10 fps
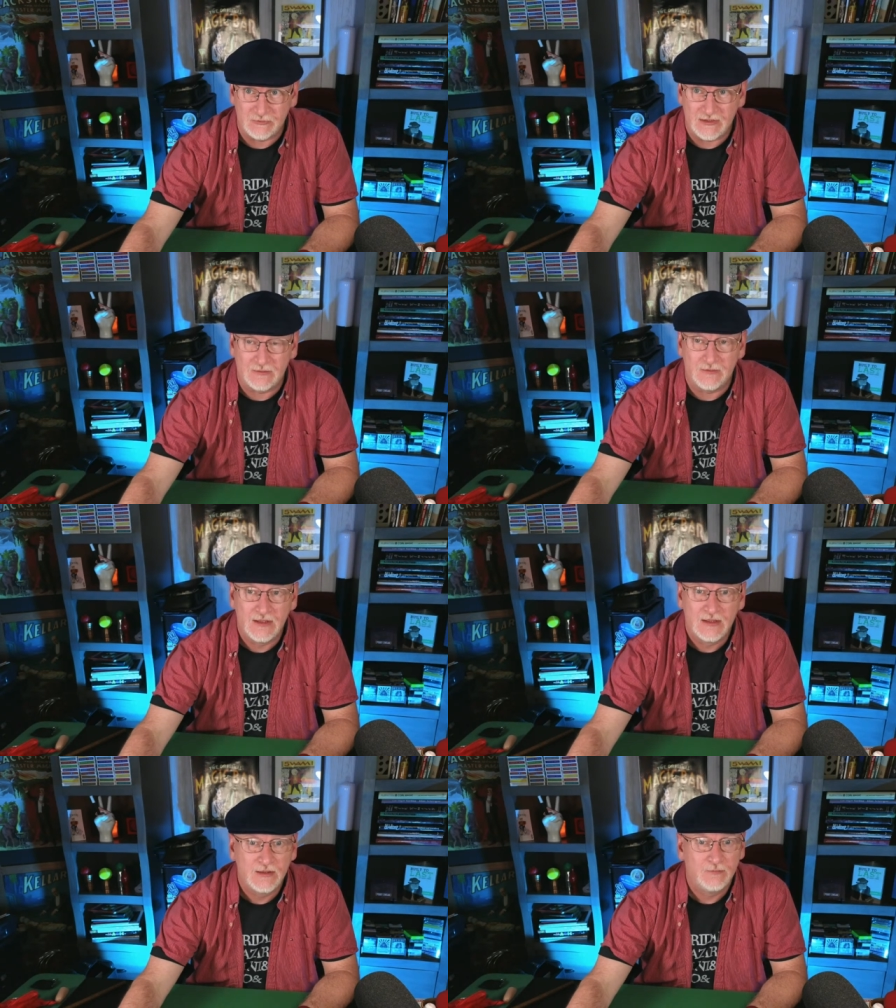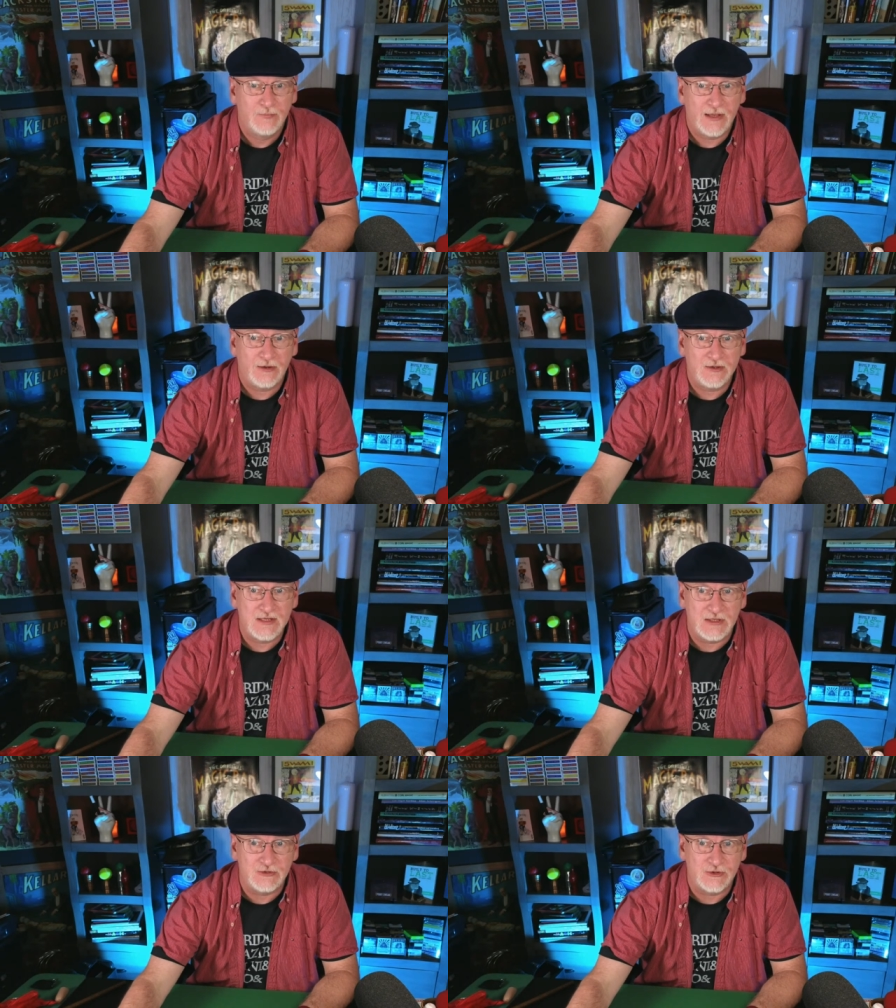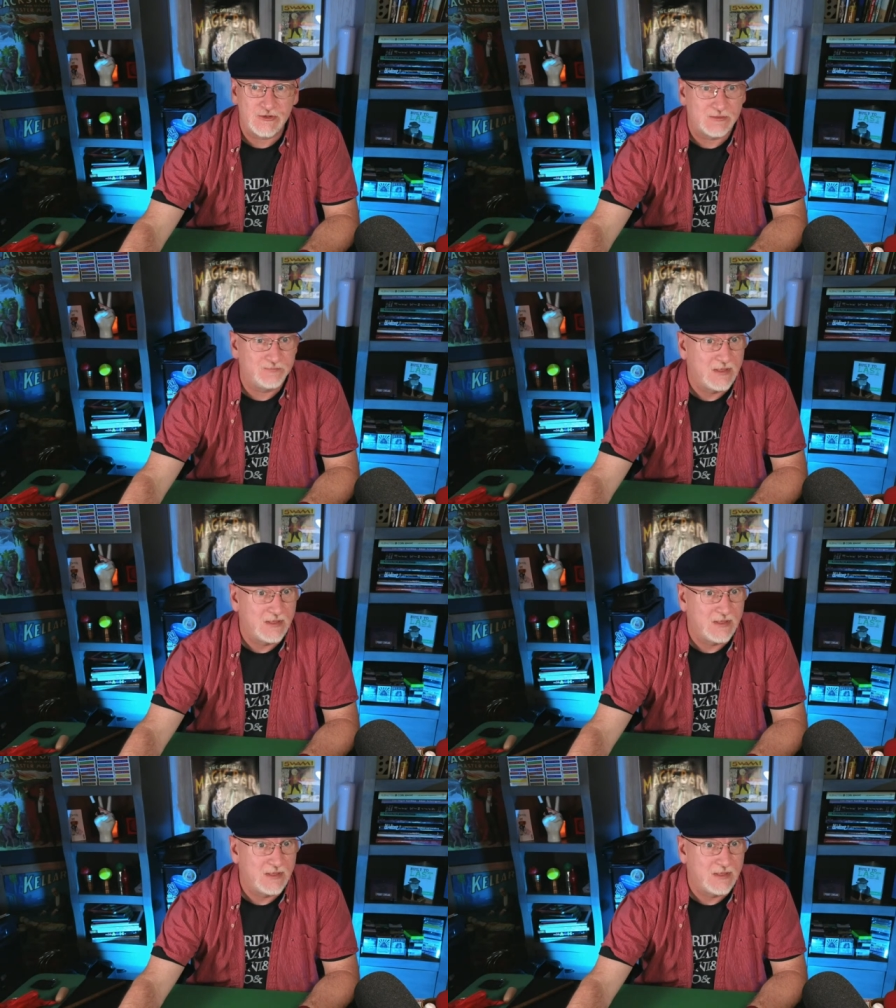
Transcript: We need better teachers.